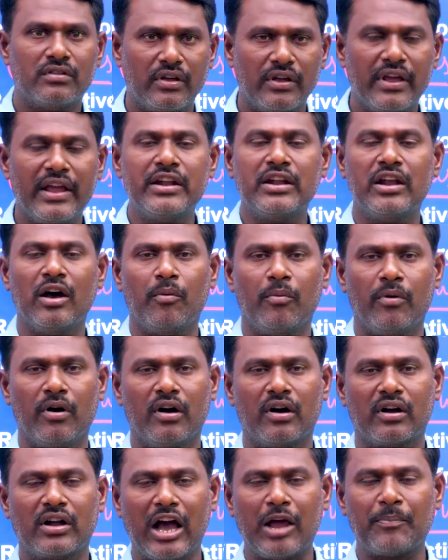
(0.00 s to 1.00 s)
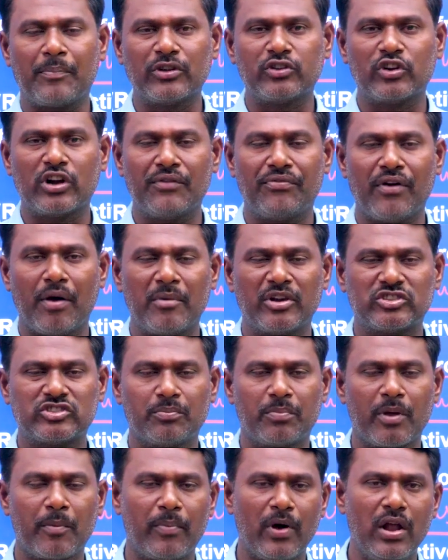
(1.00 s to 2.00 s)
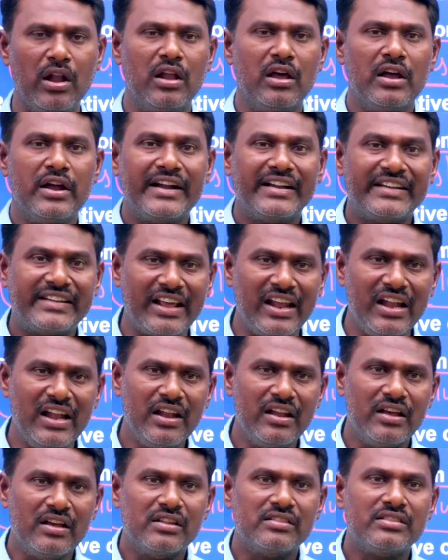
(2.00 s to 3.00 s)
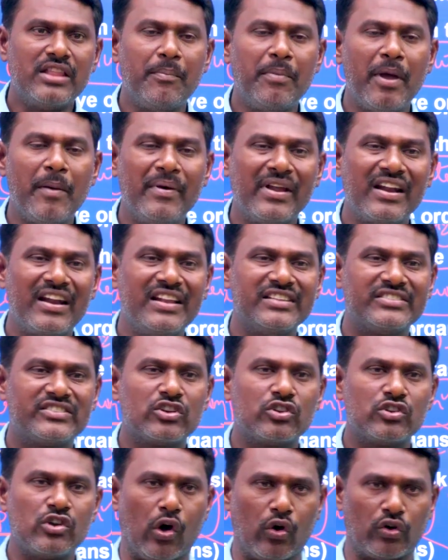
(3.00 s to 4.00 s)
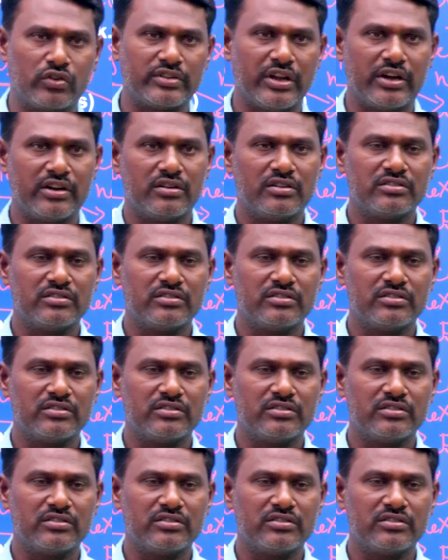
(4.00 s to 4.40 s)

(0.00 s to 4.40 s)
in corpus luteum formation people till the baby releasing to outside.